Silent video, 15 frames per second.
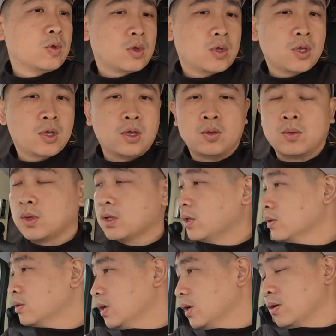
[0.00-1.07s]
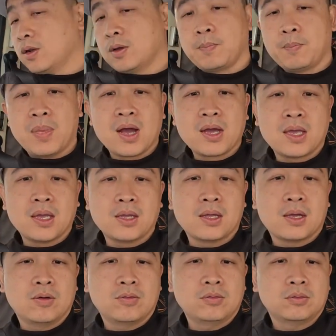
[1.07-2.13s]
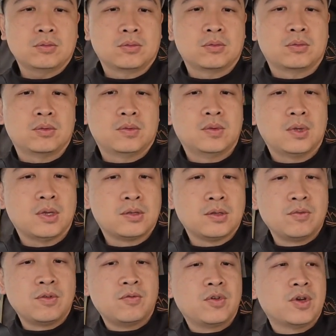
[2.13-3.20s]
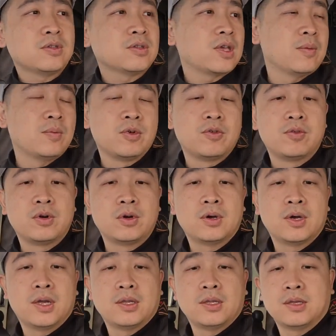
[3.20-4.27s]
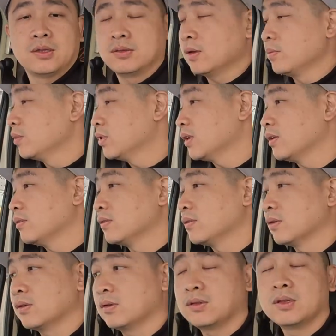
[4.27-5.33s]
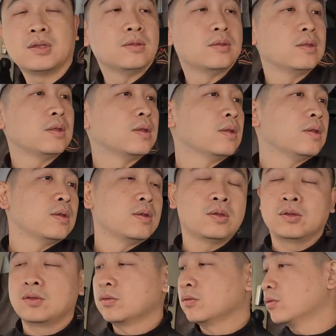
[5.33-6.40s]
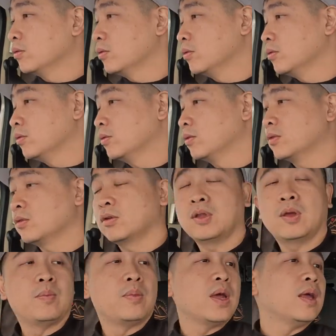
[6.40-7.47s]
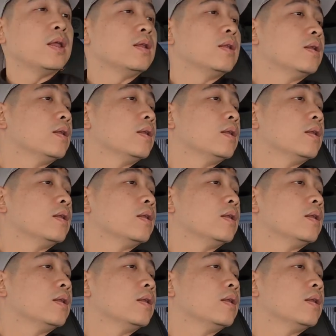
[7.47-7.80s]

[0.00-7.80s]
Okay, we're testing out the parking now. There's a reverse camera and there's some sensor, so it's not that bad.